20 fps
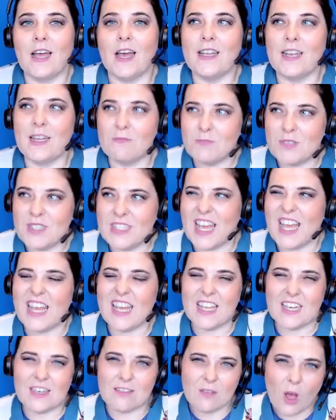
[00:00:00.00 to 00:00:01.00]
and I'm
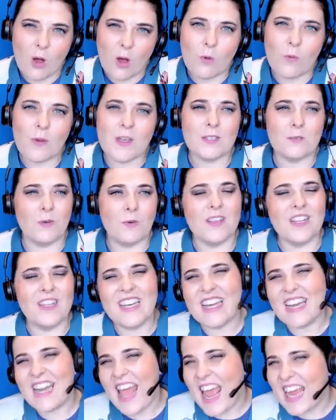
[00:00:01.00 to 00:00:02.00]
saying it always, well, in
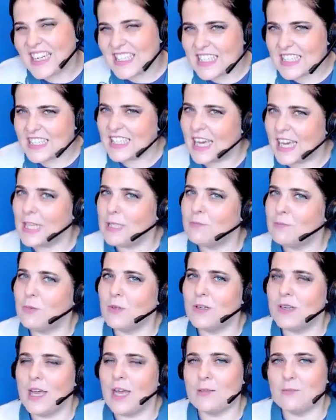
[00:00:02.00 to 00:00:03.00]

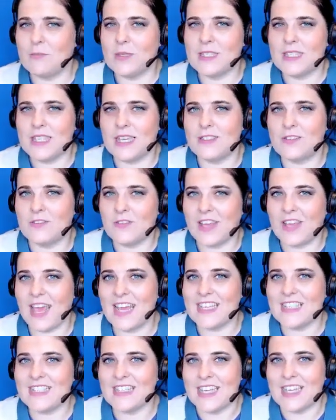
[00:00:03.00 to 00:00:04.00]
99.9% percent of
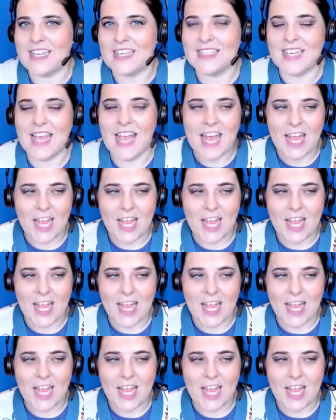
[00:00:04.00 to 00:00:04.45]
cases,